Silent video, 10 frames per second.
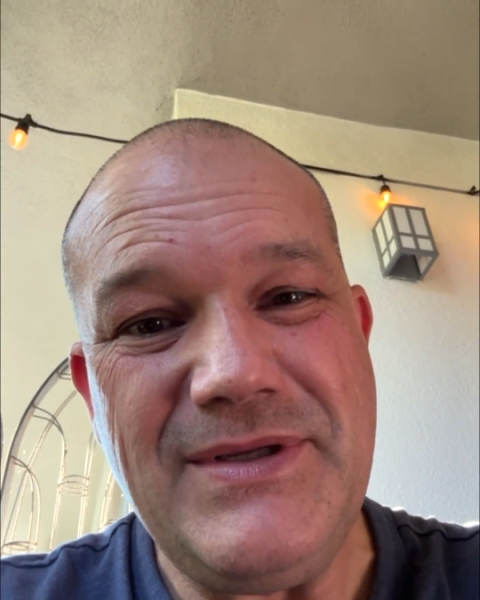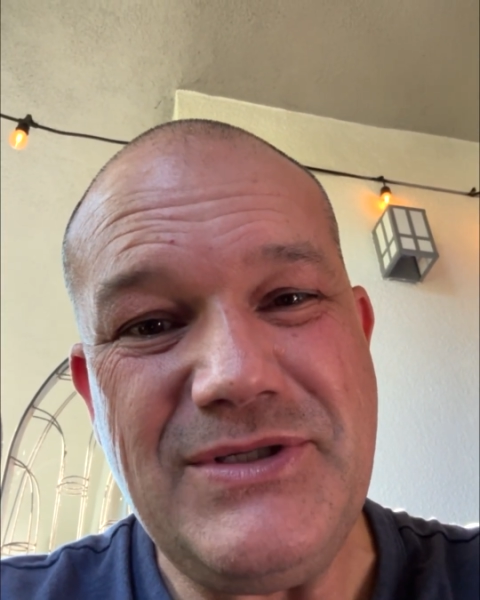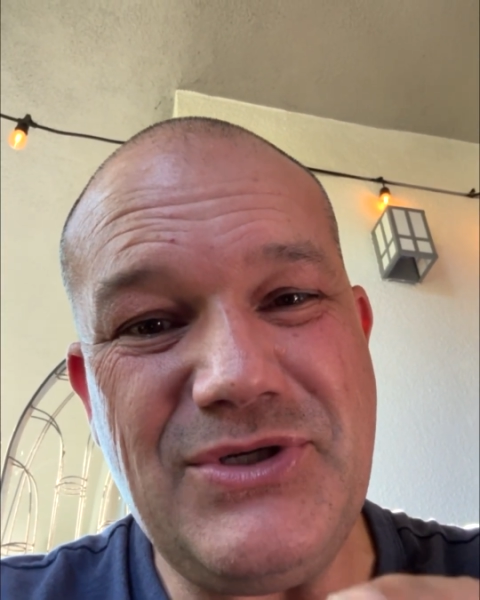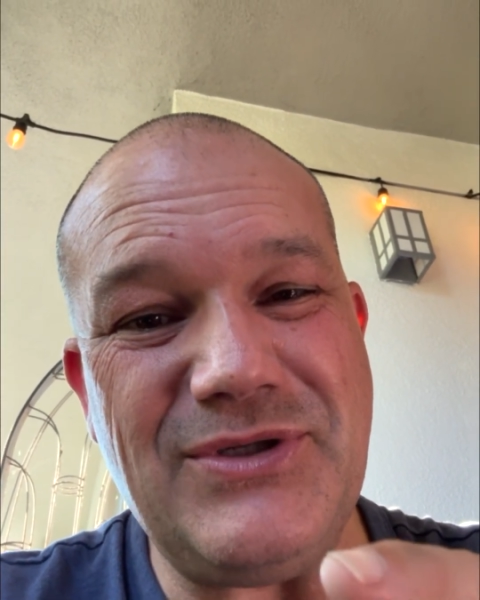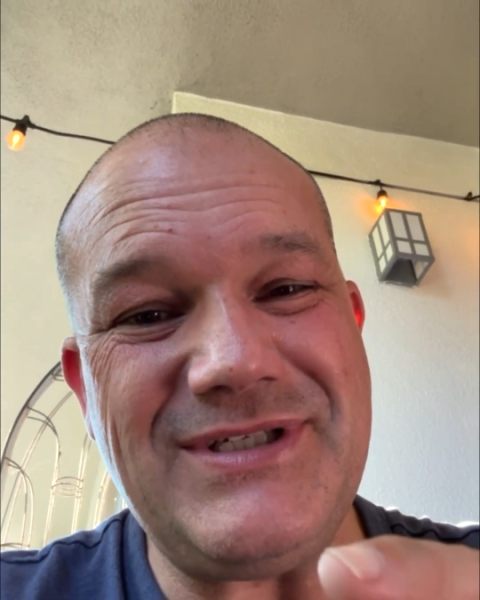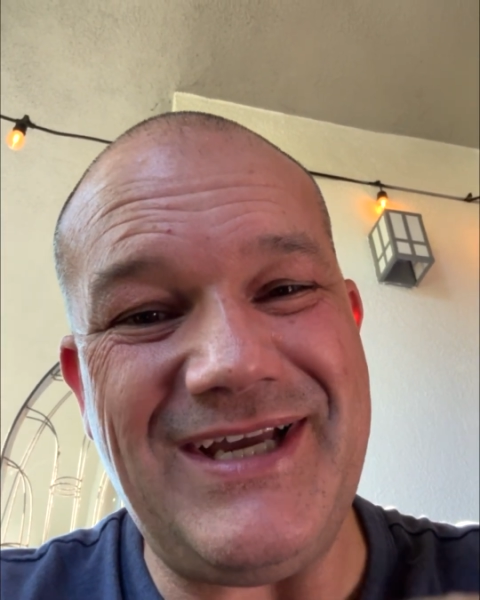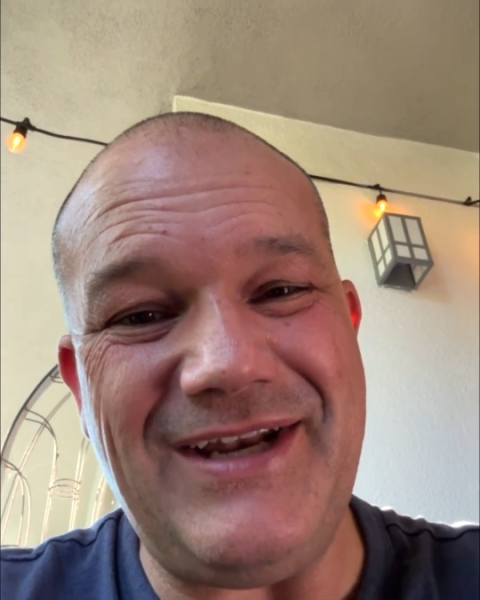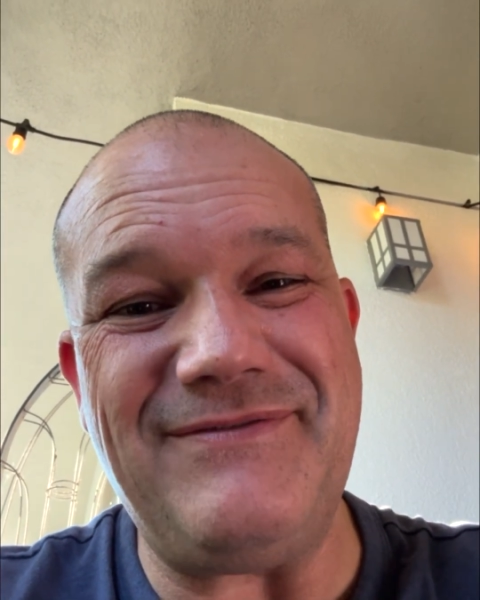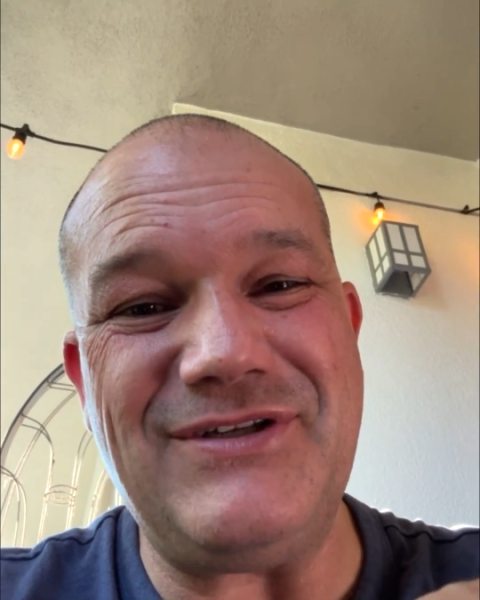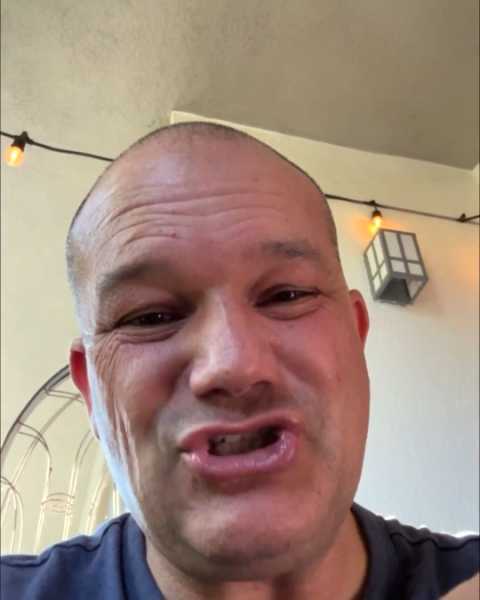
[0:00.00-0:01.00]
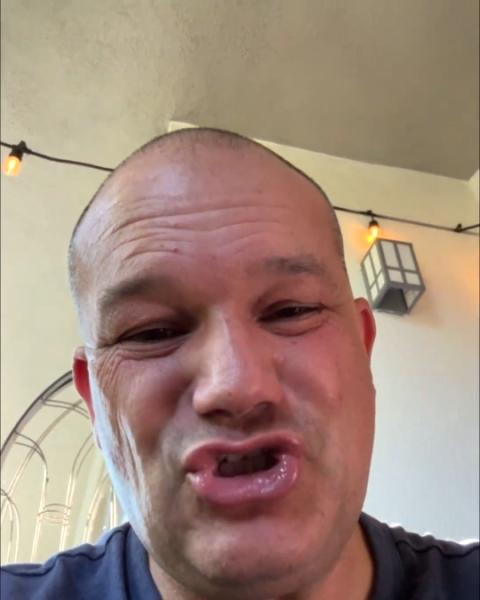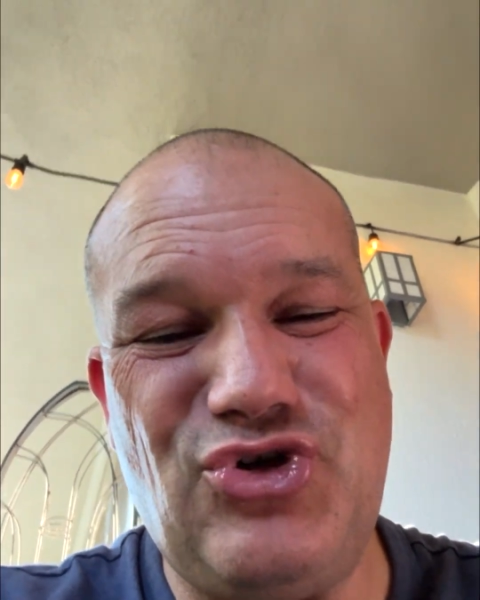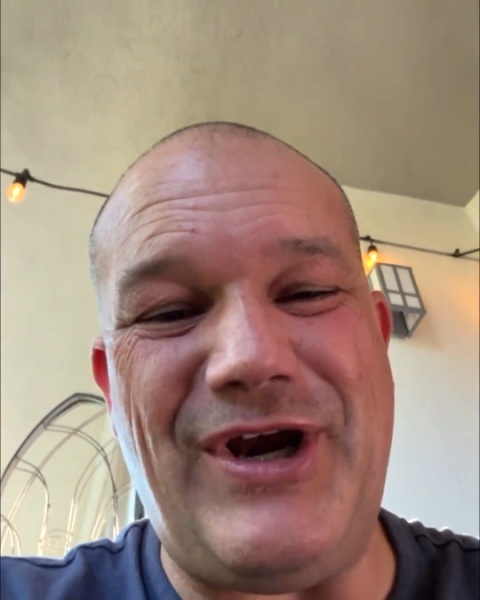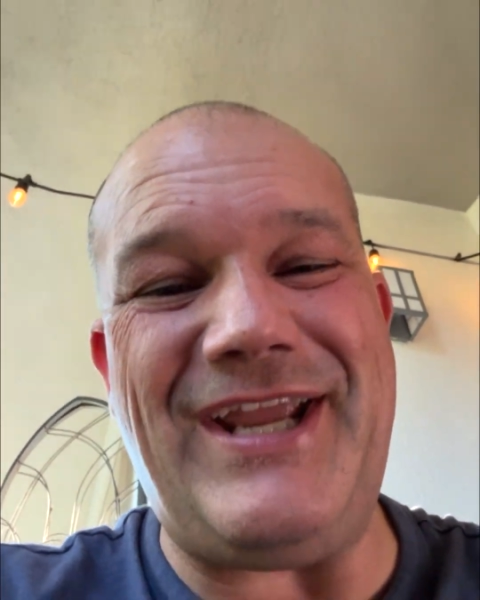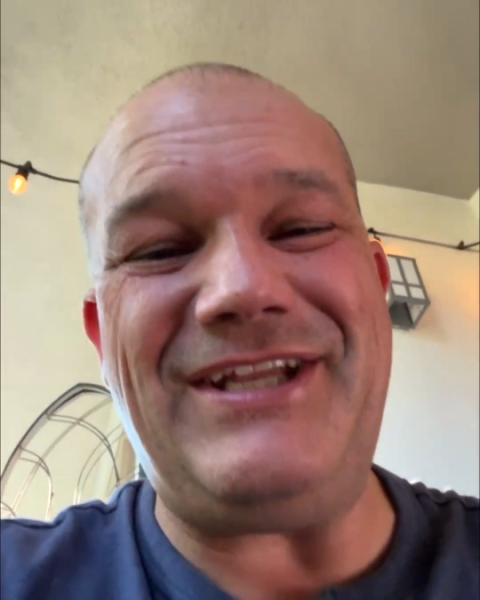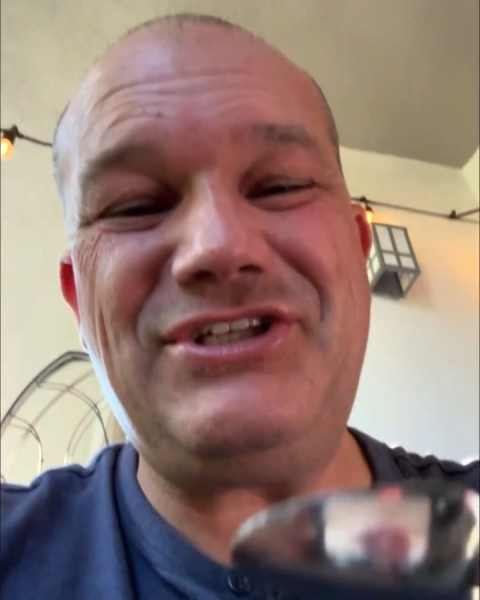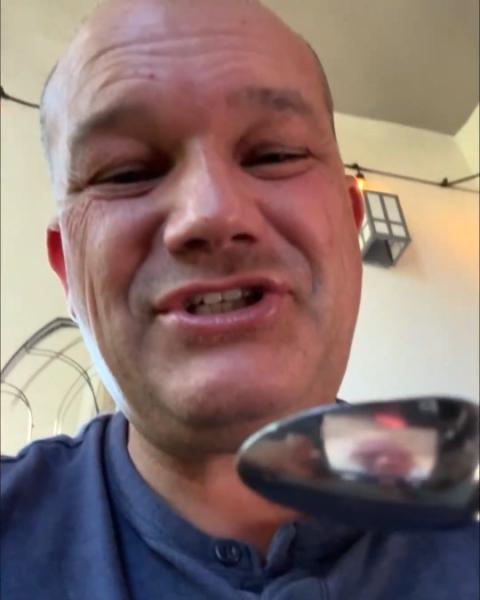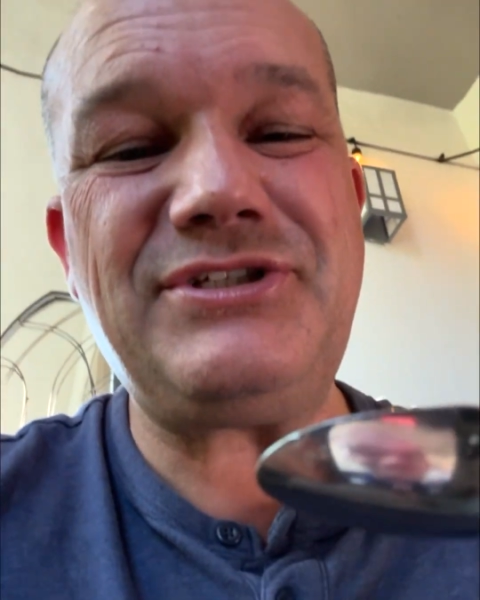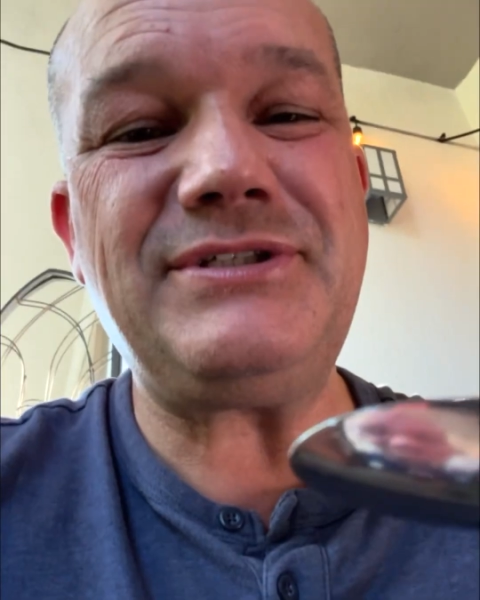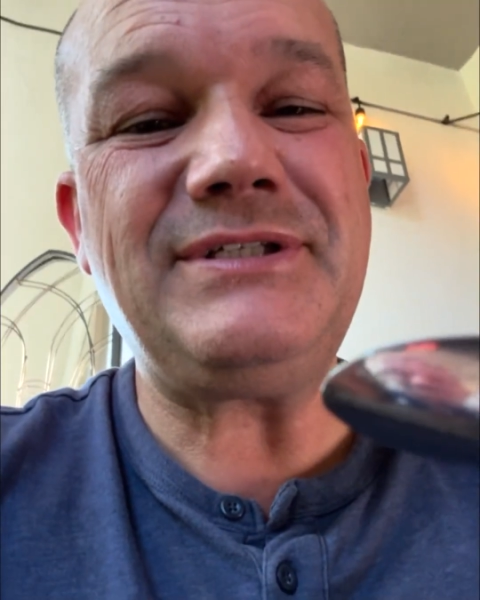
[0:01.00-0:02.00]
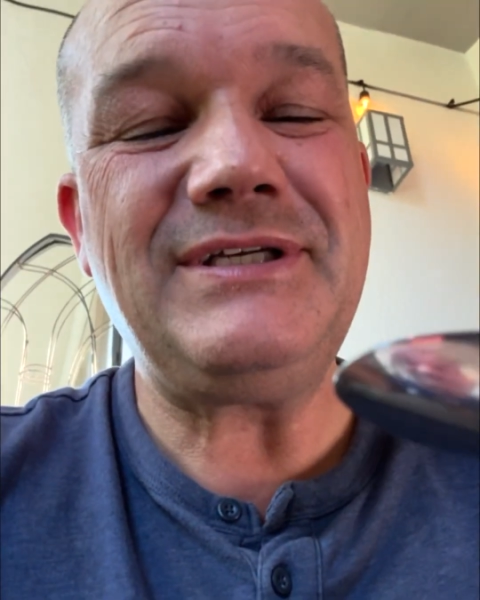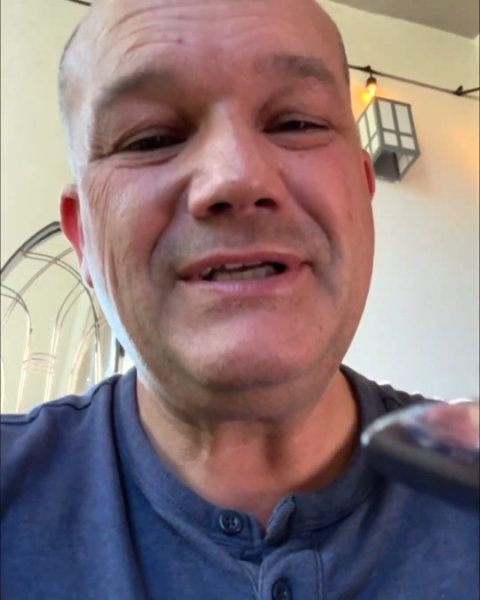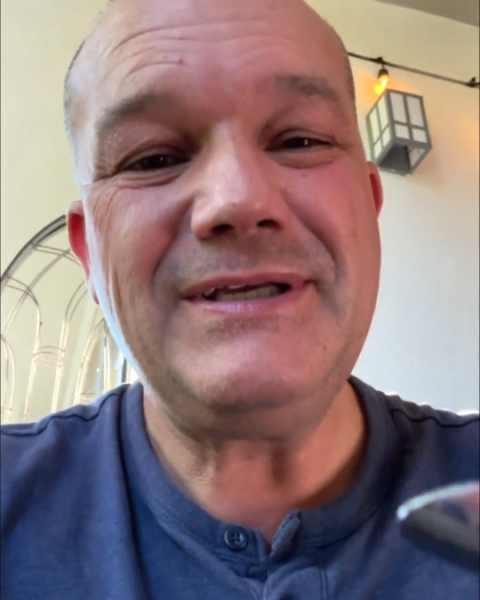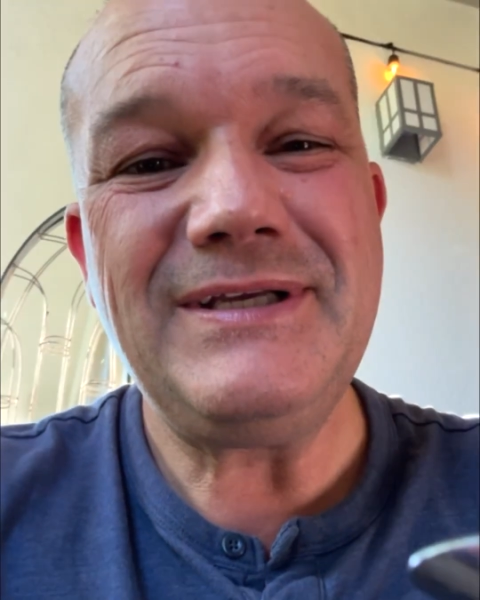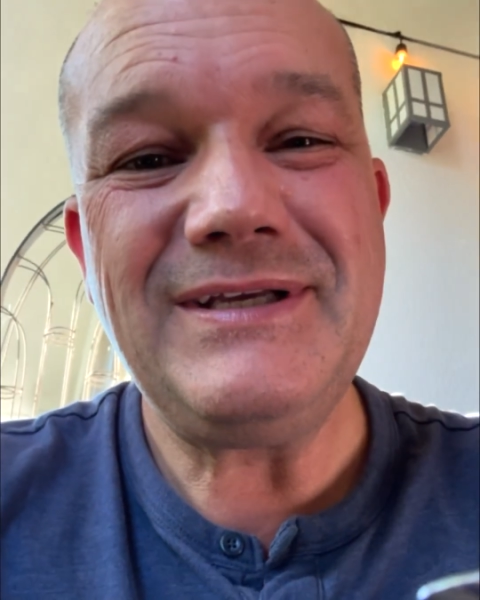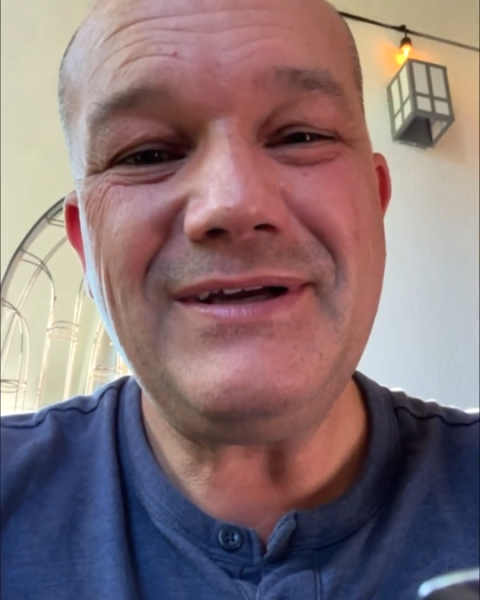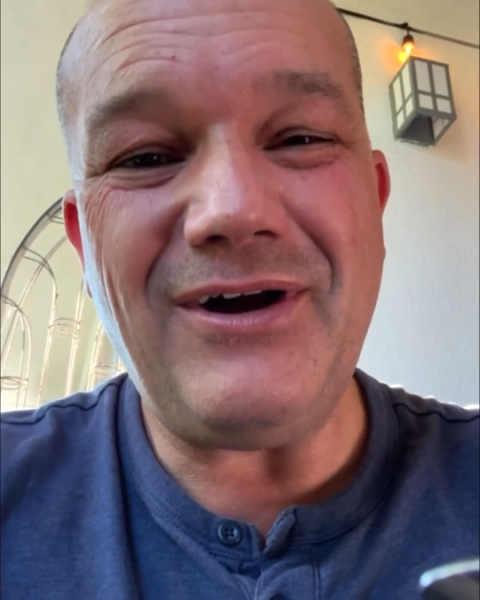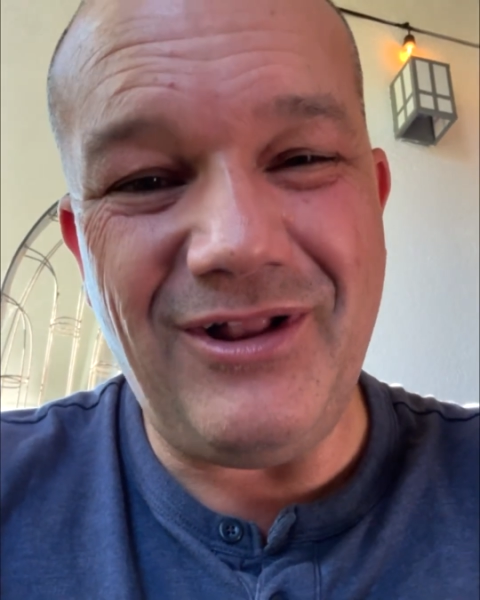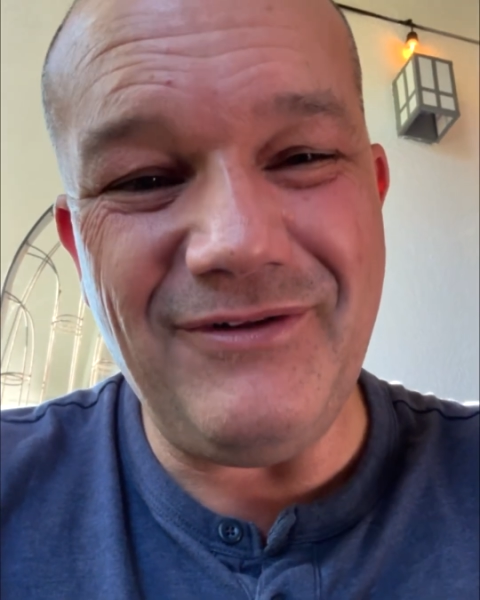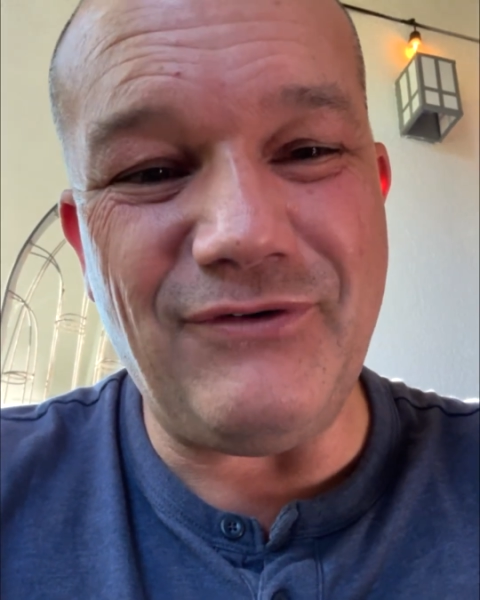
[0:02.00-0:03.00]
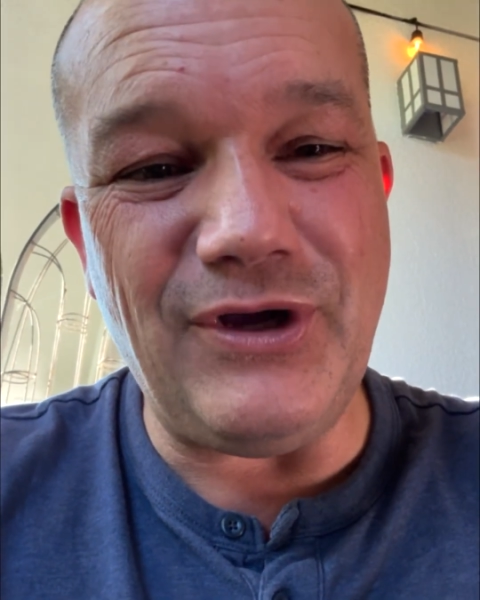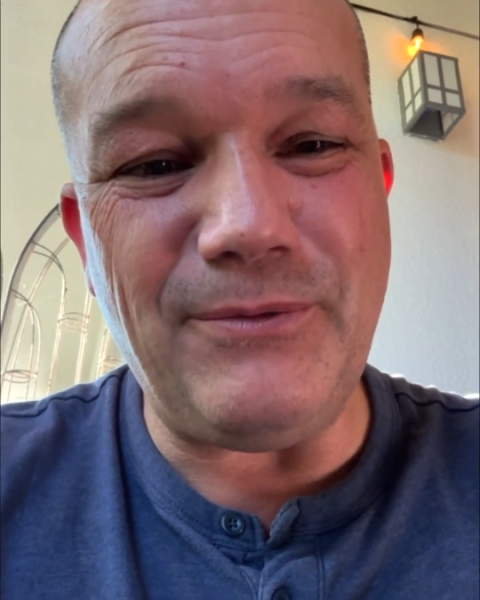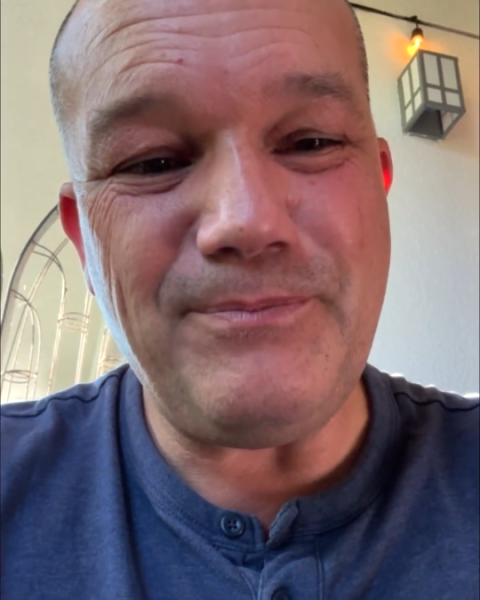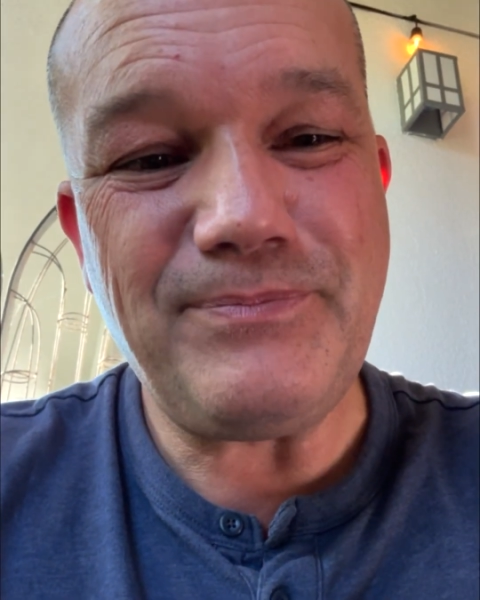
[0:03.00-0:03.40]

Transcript: So it's kind of a strange olive oil